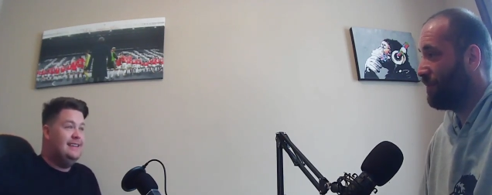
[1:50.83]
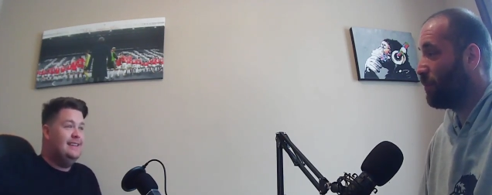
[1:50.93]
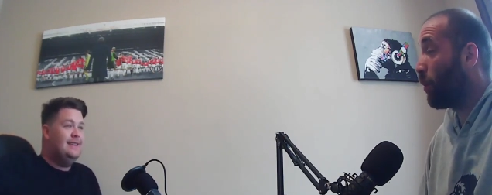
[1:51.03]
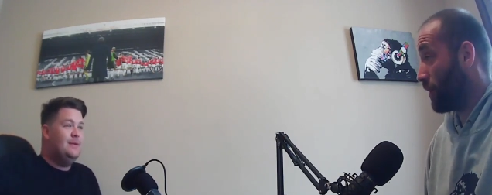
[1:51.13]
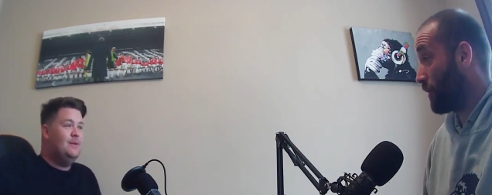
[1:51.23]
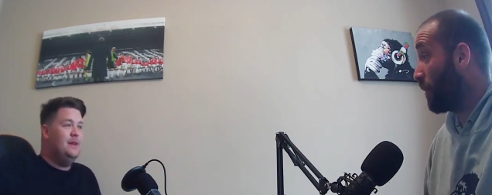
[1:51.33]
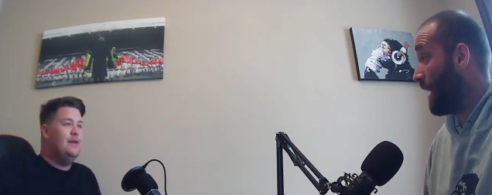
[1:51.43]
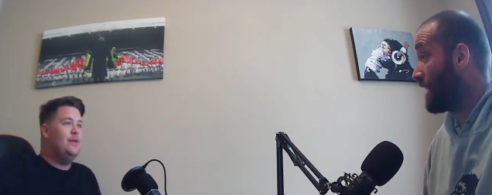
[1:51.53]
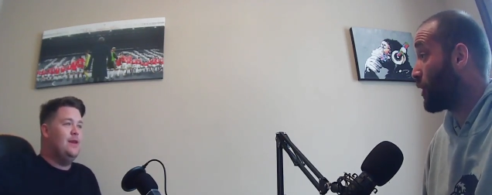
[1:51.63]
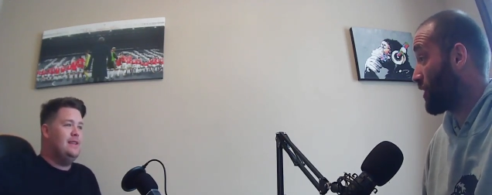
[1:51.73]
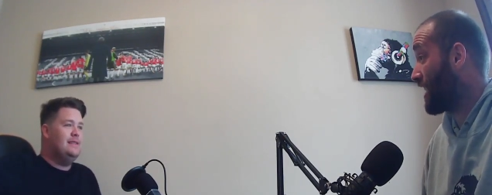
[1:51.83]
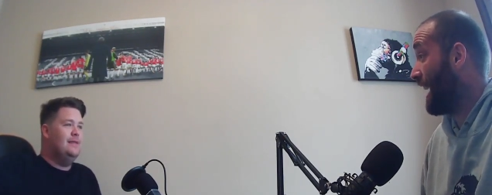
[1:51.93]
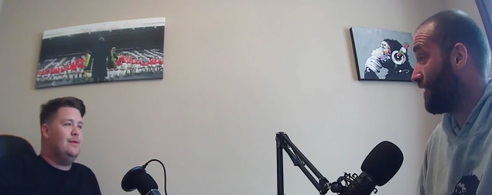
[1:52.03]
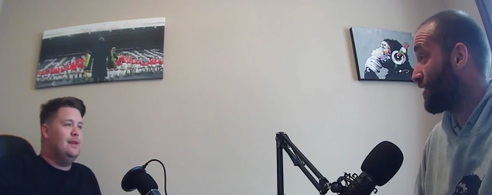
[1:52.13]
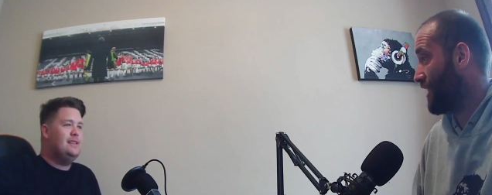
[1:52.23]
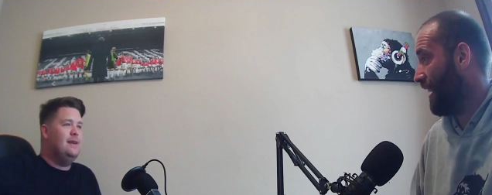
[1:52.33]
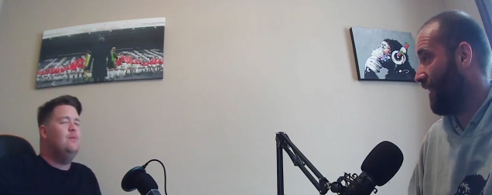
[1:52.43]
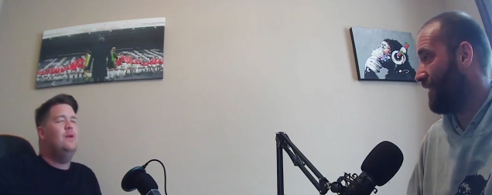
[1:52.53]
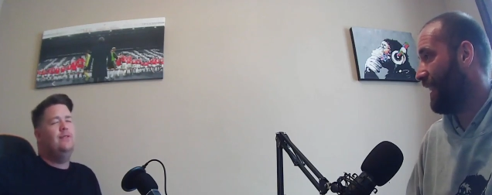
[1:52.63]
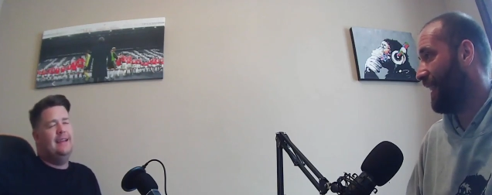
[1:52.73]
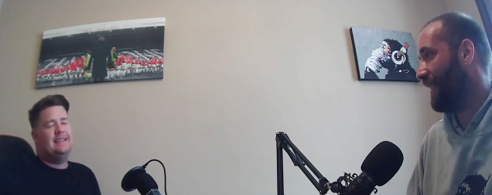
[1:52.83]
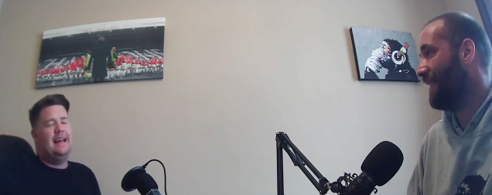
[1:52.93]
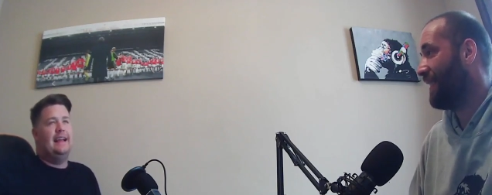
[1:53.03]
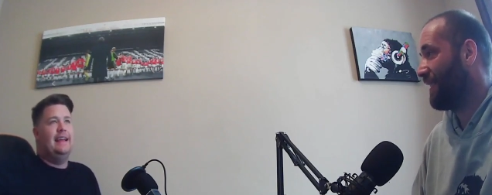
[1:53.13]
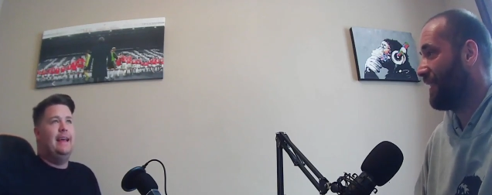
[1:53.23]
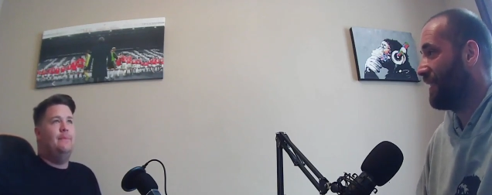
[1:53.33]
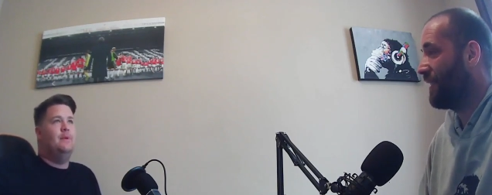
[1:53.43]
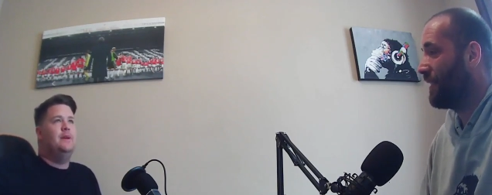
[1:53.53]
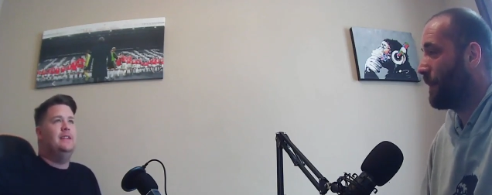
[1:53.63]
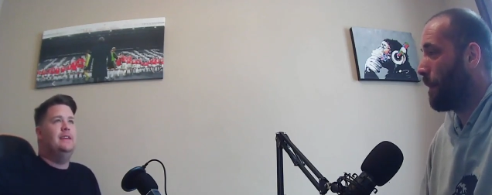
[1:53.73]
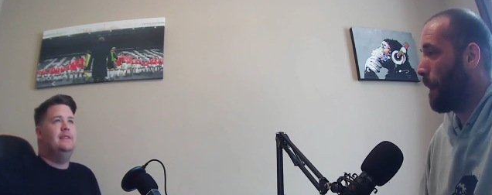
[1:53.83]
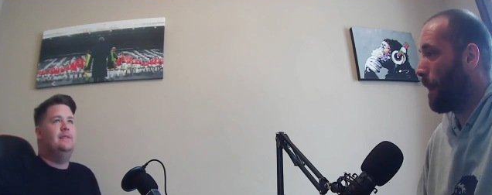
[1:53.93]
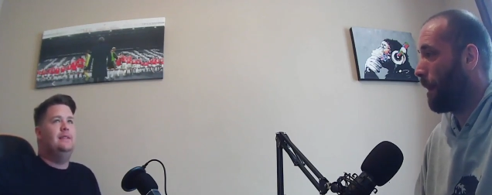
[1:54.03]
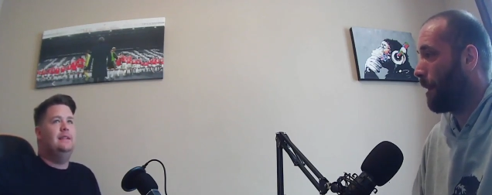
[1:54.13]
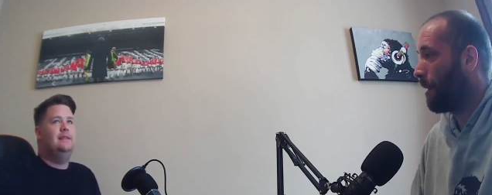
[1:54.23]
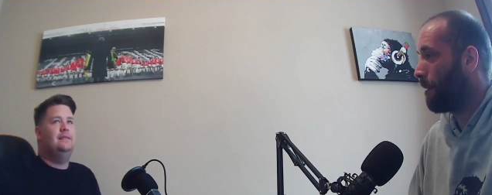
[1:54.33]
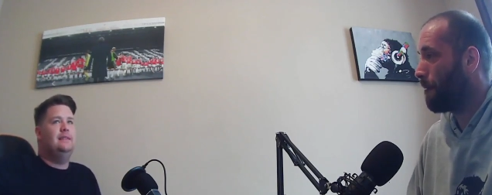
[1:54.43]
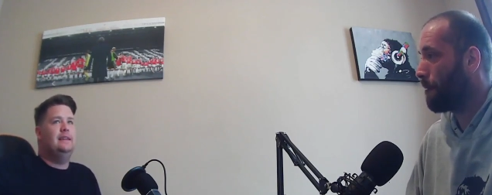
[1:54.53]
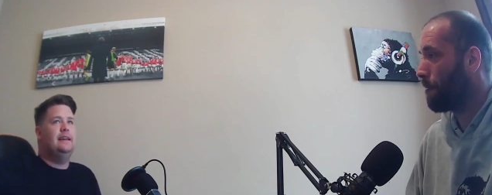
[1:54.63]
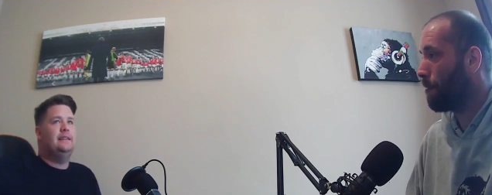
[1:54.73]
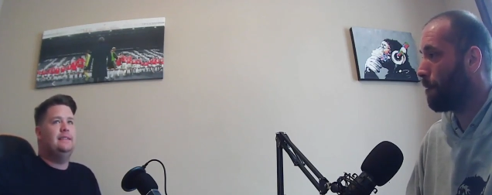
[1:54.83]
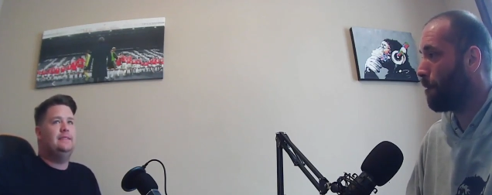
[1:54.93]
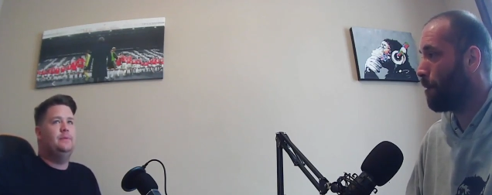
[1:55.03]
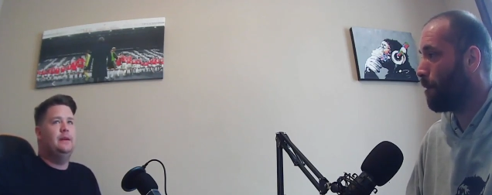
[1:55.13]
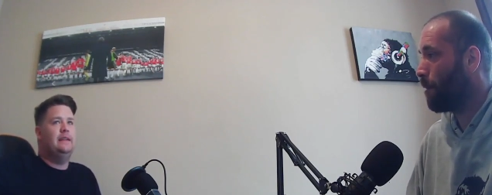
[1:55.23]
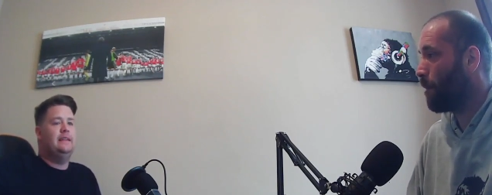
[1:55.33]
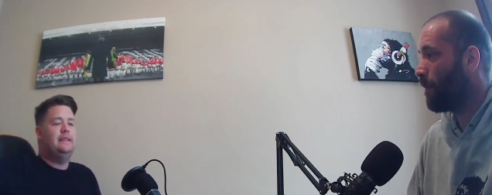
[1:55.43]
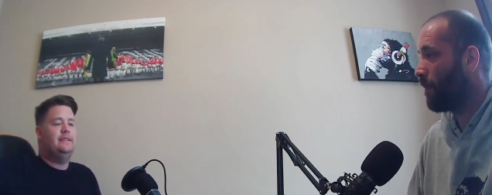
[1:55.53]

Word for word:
Speaker 1: Well, when you're first, first now, well, yeah. exactly, yeah. But when you, yeah, it's weird, isn't it?